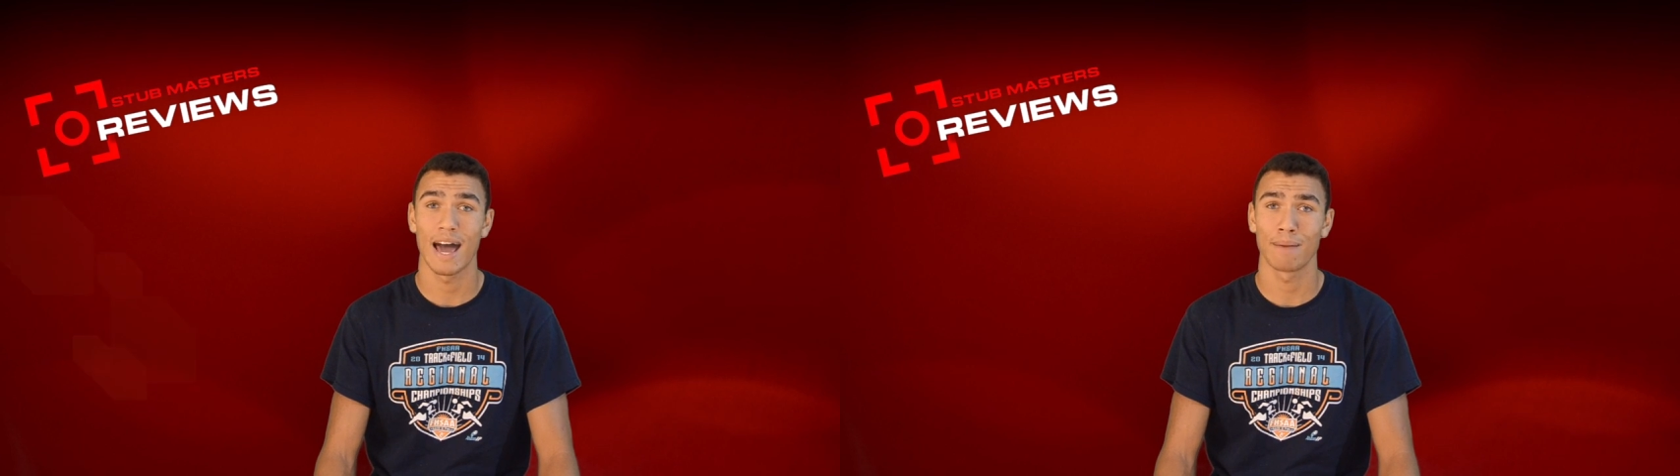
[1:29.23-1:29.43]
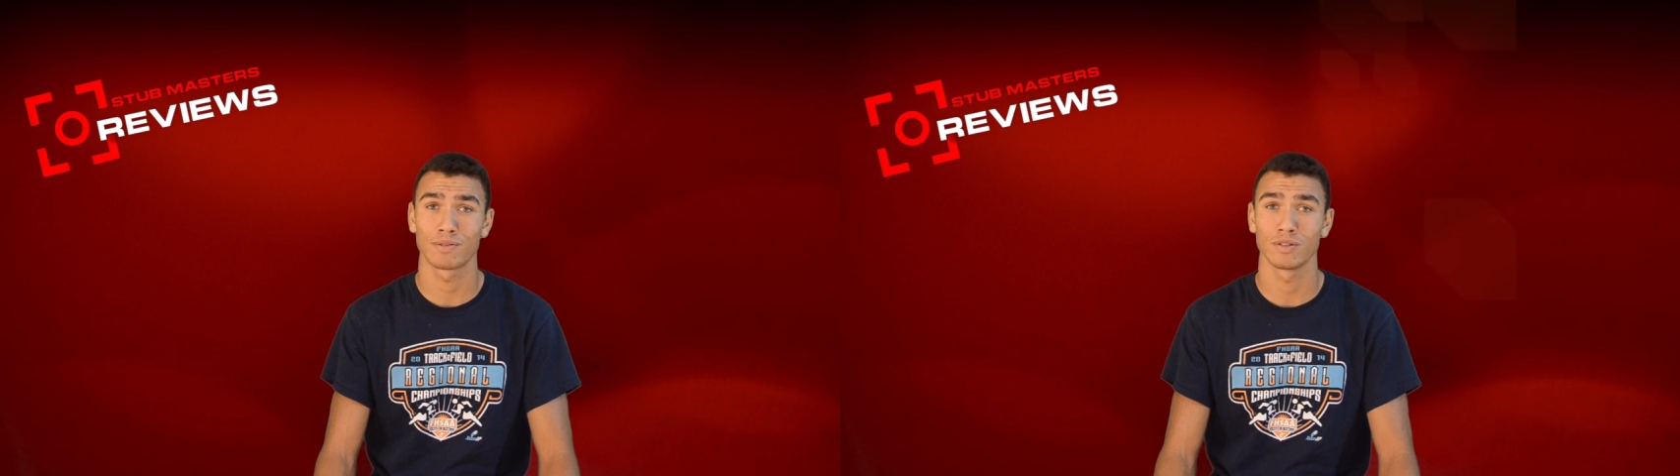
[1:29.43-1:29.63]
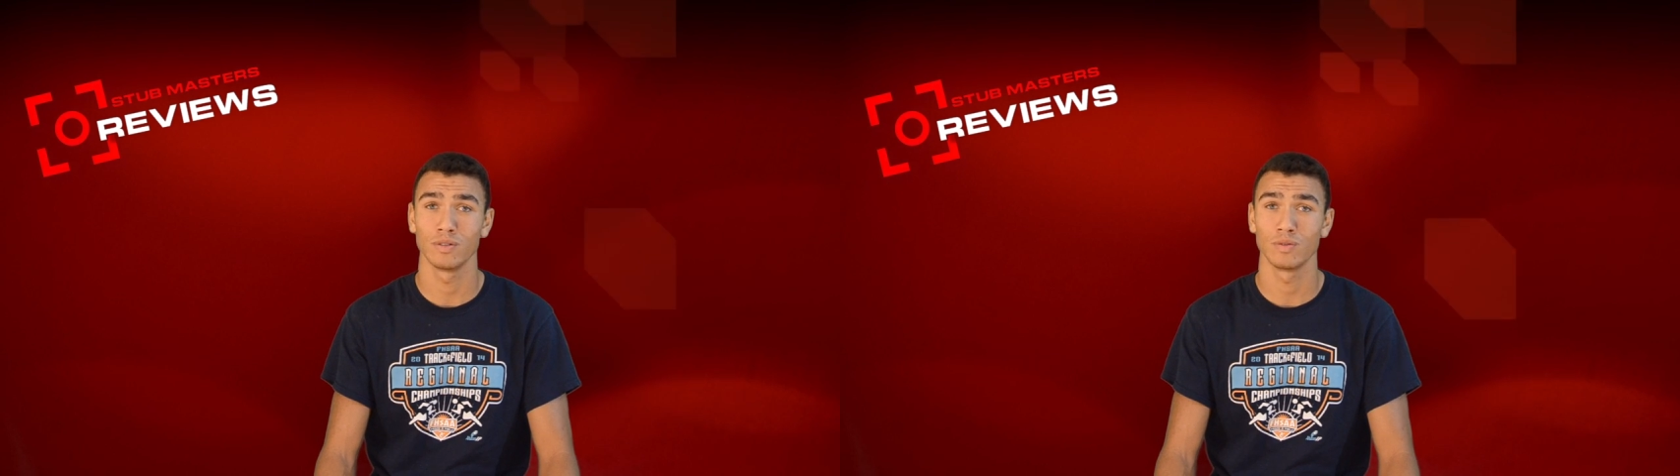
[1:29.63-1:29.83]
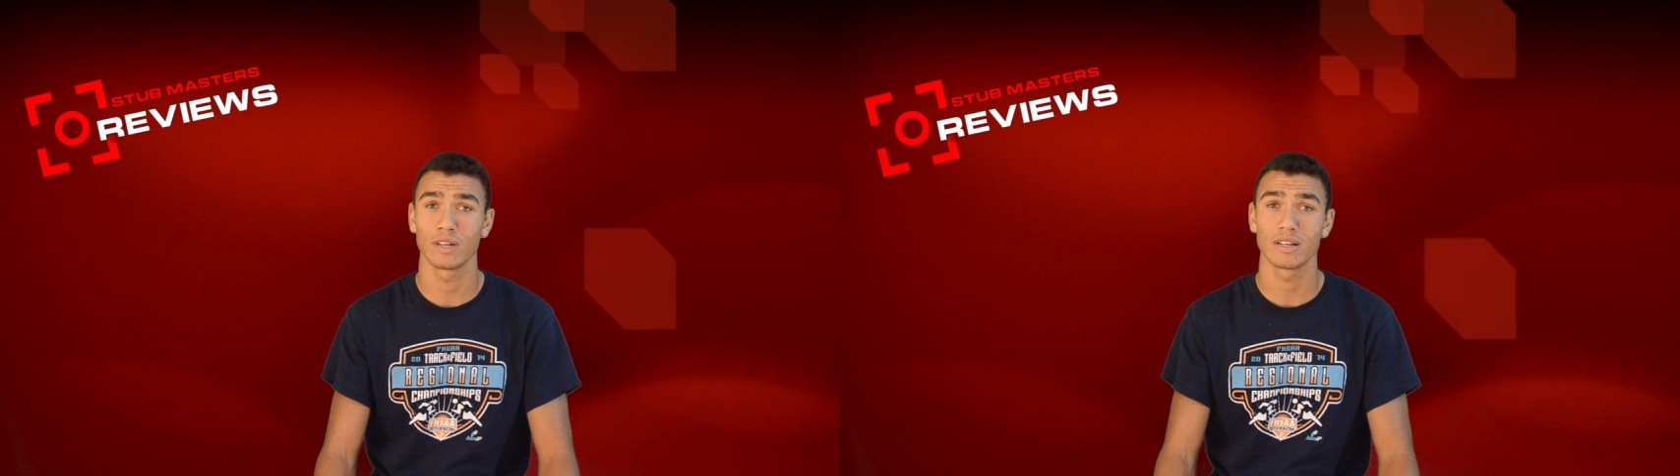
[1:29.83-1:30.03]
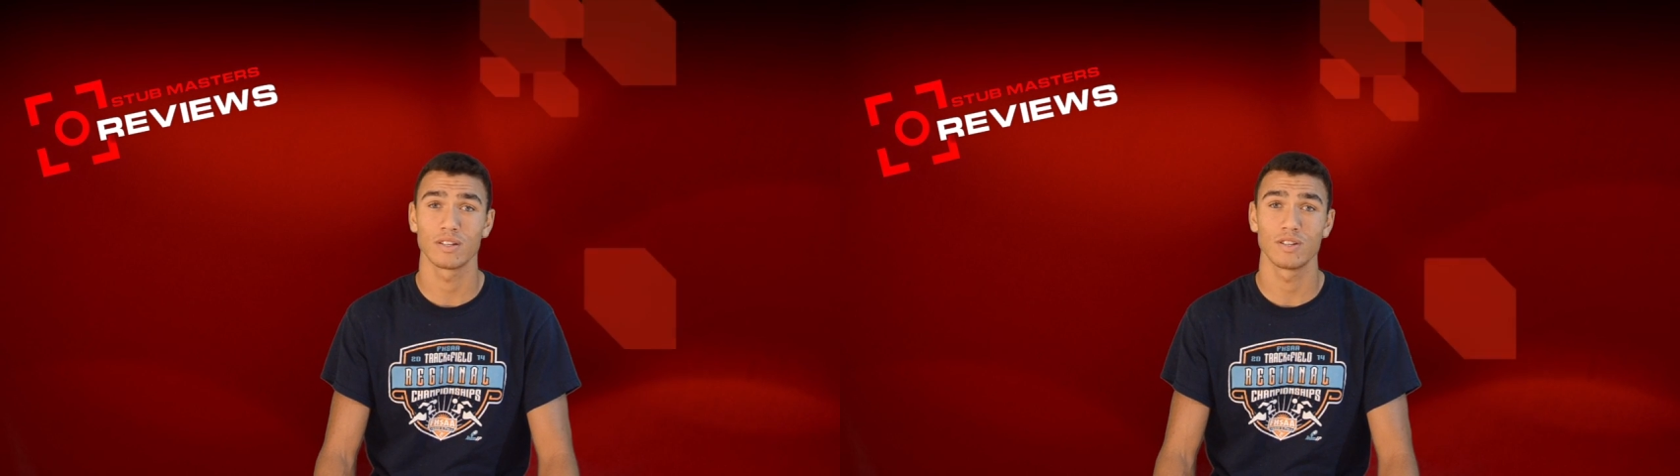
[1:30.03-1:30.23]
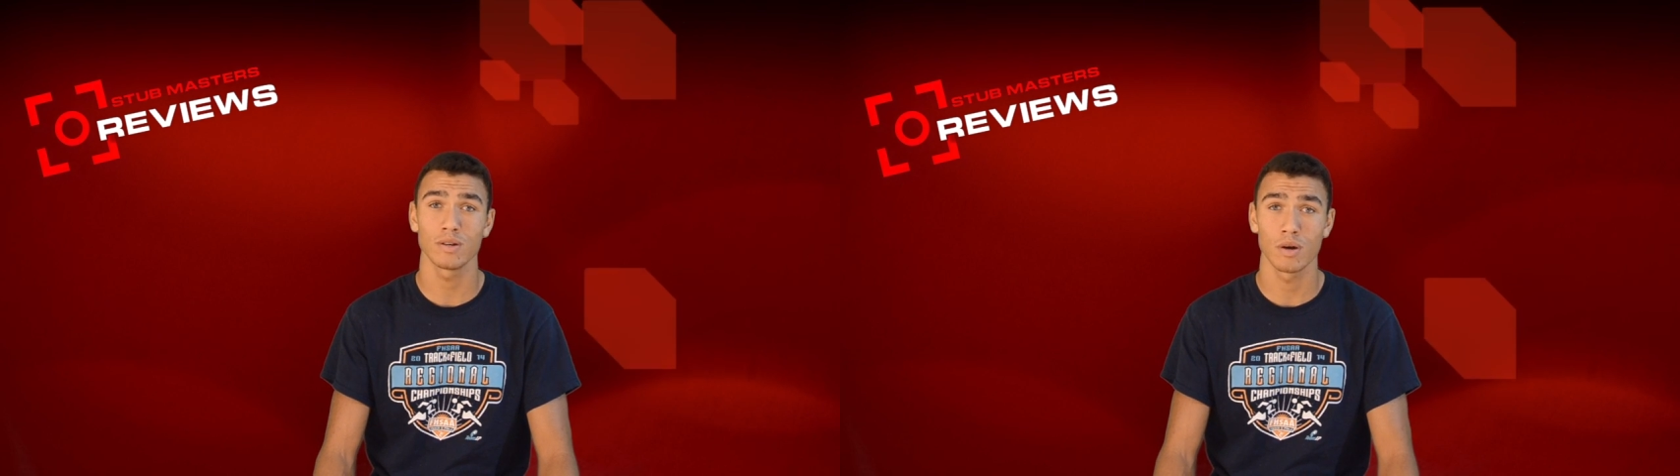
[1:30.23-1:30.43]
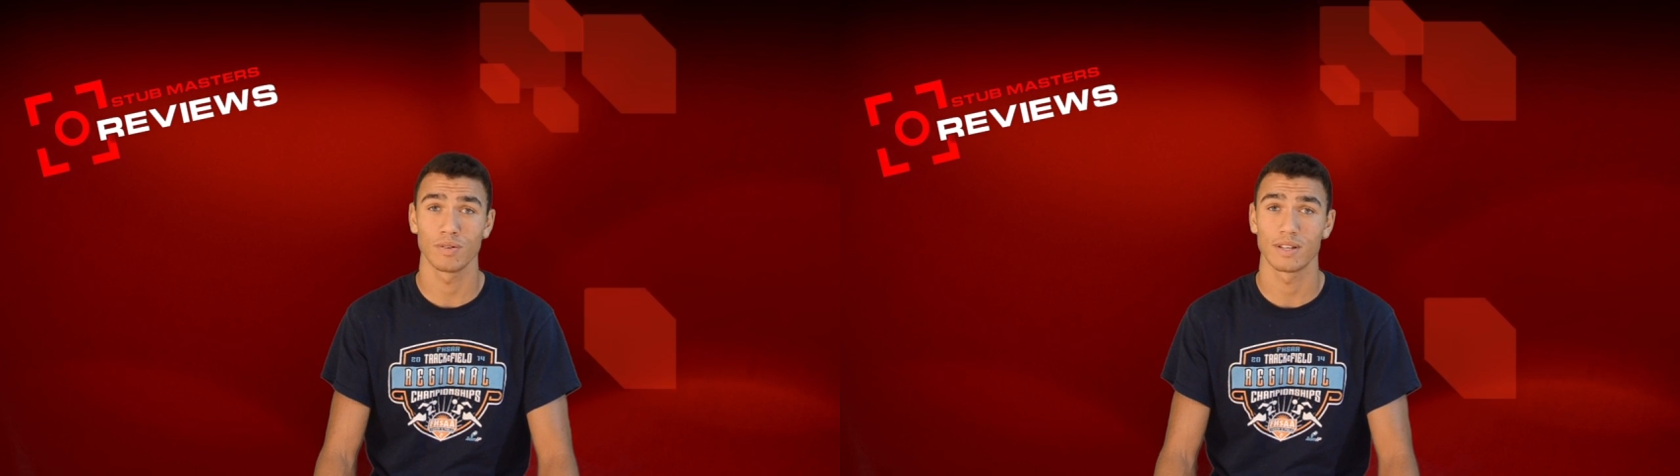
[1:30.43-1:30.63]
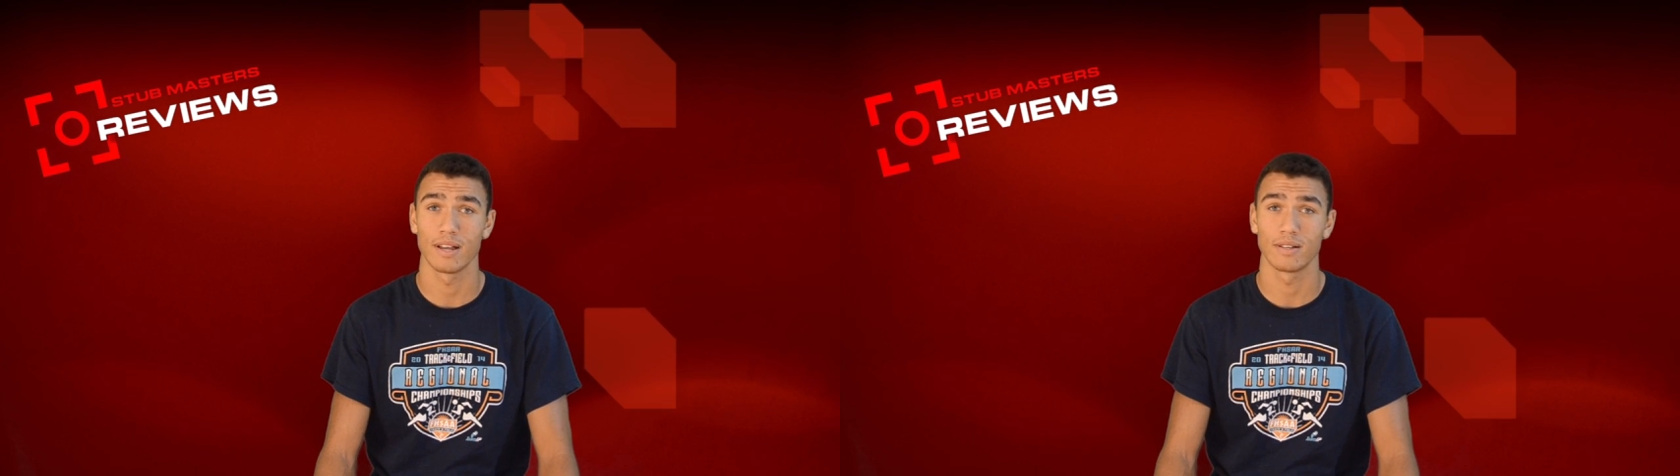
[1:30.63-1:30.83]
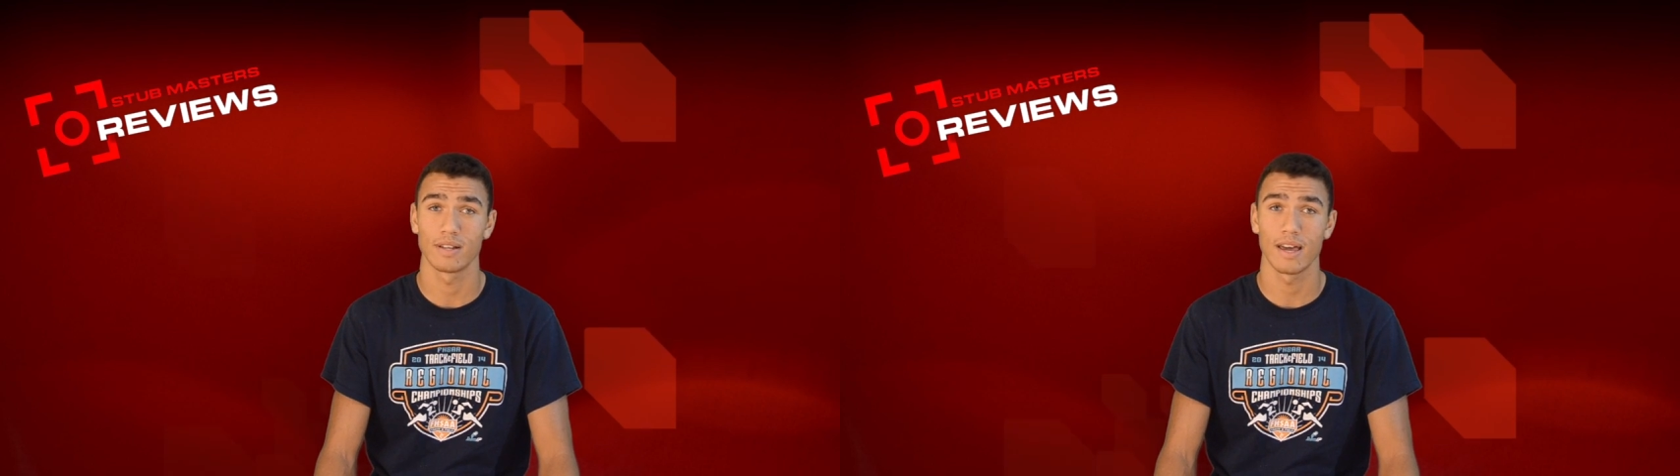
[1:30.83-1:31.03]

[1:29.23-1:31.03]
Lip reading: absolutely zero sense,